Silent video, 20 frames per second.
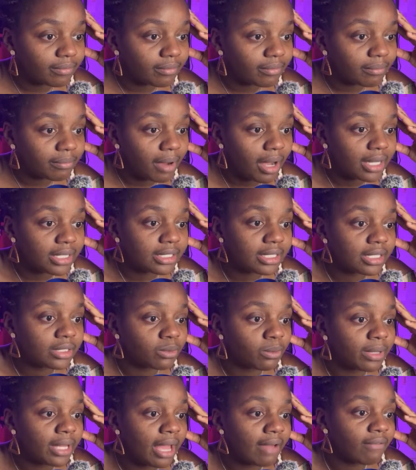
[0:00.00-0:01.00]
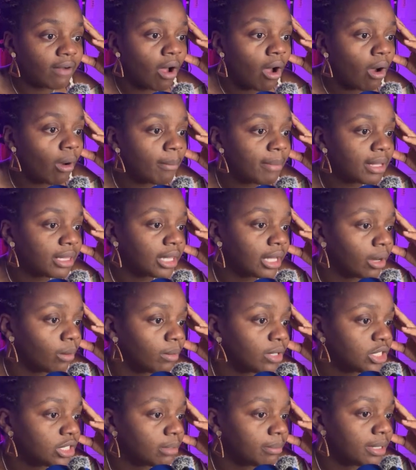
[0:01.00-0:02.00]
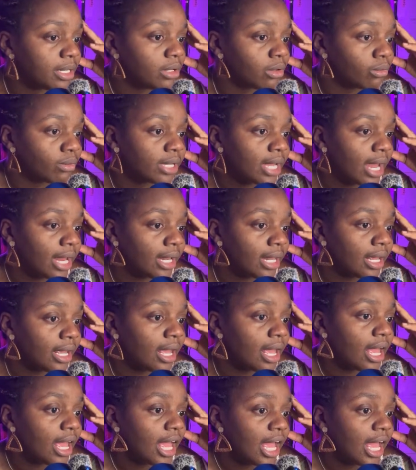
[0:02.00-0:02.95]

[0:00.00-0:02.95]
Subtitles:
Posh says we have all been there. We should be creating